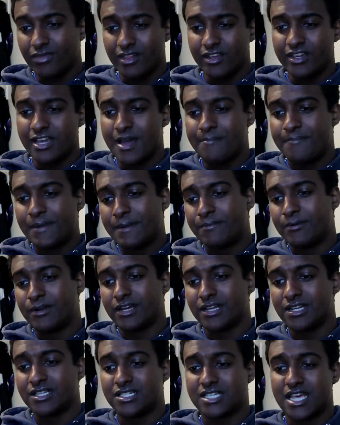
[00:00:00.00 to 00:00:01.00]
Yeah, people
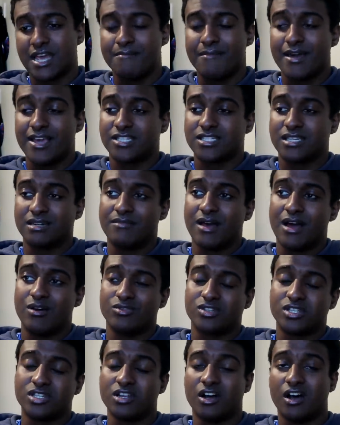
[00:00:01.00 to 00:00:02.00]
are going to say Mason
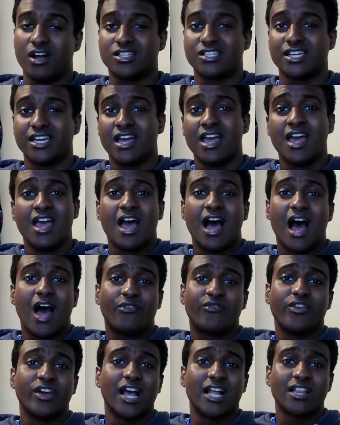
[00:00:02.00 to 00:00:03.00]
Mount was starting.
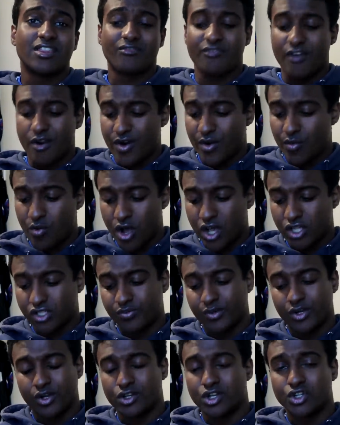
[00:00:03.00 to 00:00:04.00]
I think at the very
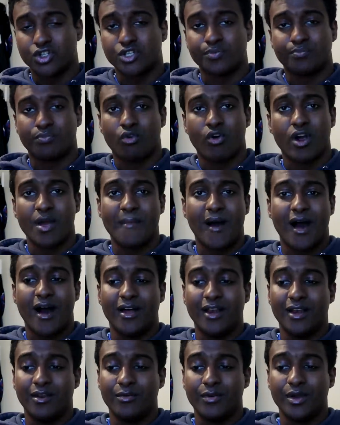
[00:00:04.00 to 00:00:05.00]
worst, we could have just brought him
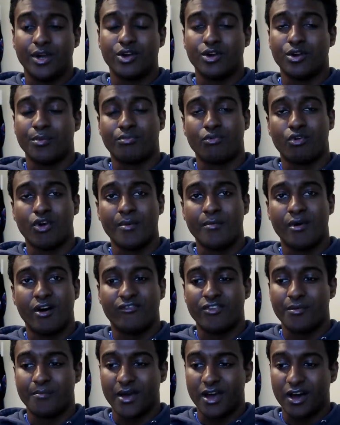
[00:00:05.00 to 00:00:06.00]
out. We could have brought him
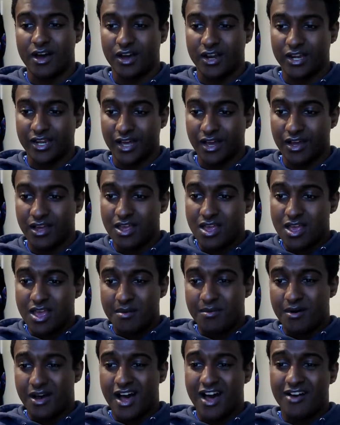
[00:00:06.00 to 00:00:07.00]
off a bit earlier.
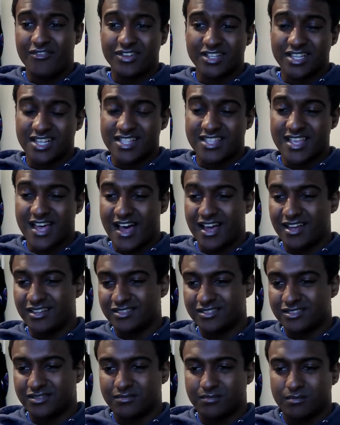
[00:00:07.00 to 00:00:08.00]
But other than
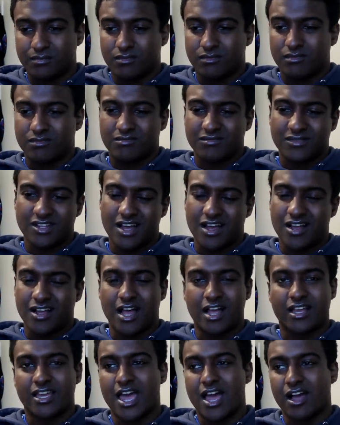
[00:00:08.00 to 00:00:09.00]
that,
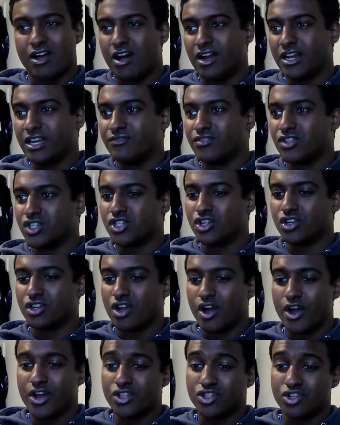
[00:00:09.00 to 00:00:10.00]
okay, I can't even
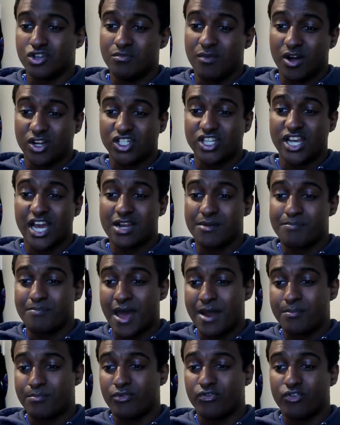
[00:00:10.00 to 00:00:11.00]
sugarcoat it too much. He had a
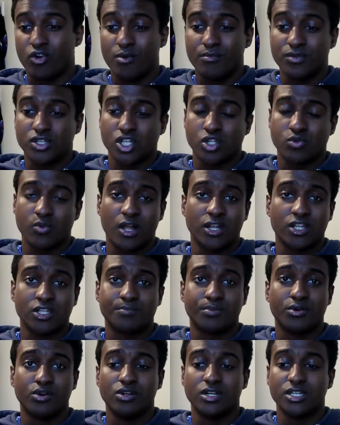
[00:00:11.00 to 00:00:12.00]
bad performance as well
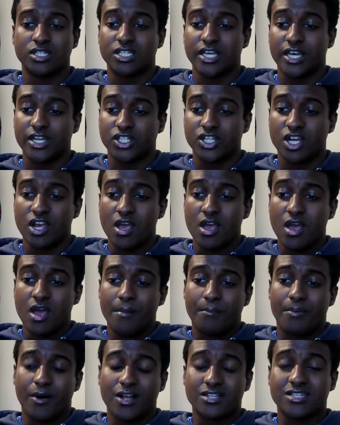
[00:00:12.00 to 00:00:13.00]
as Pulisic.
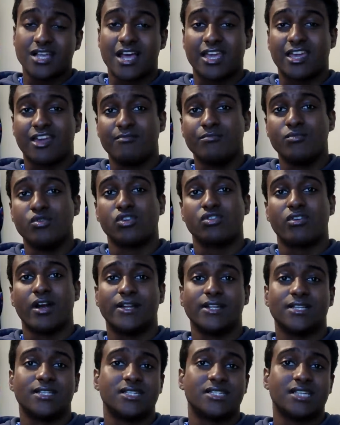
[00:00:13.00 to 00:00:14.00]
But I give more
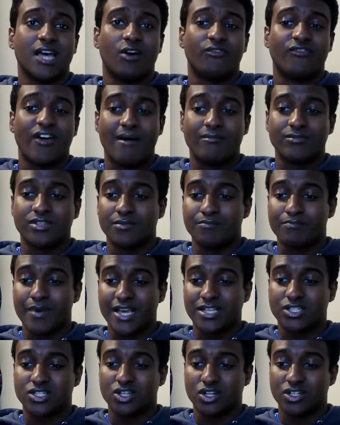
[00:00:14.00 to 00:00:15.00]
credit to Southampton
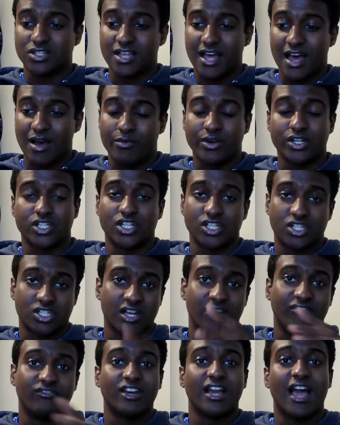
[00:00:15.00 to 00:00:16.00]
based on that, which is
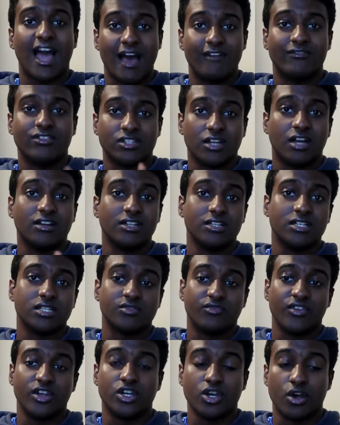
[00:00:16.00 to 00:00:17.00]
something I haven't done in
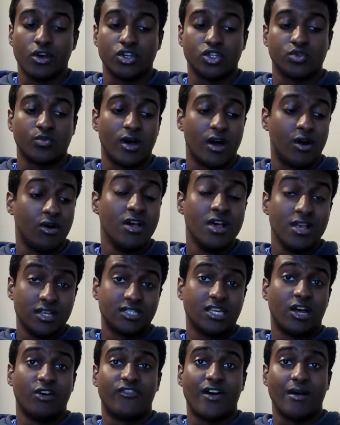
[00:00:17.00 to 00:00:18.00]
this video as well.
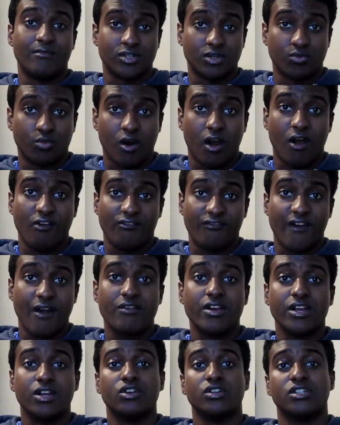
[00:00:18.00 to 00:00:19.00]
Southampton were a
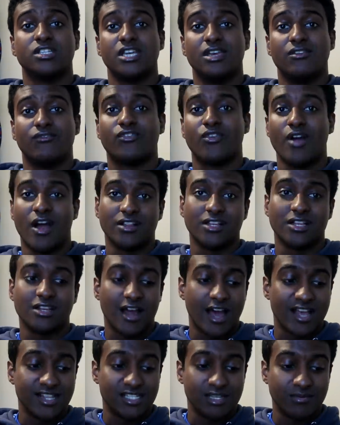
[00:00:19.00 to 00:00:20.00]
very good team throughout the
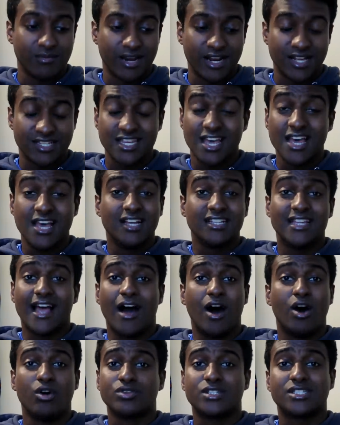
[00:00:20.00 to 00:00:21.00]
90 minutes.
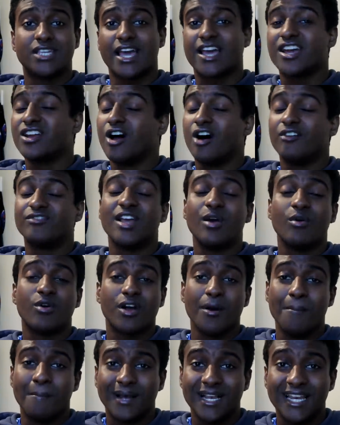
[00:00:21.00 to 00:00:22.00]
That whole second half, they
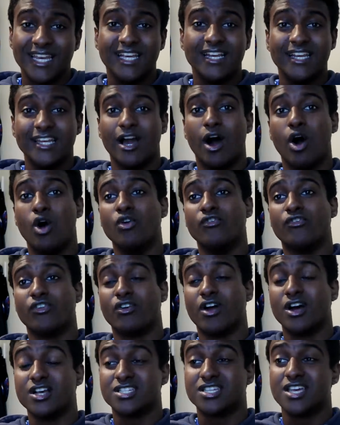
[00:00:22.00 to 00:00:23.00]
were completely
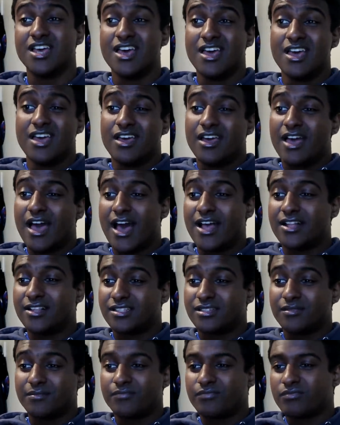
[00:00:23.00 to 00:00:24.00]
over us.
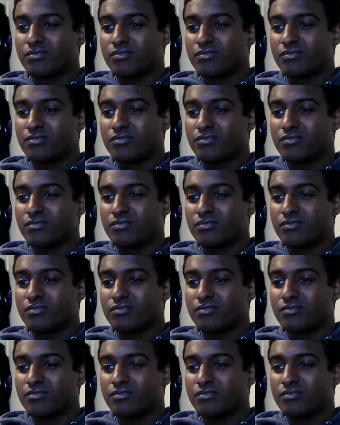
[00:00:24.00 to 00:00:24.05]
And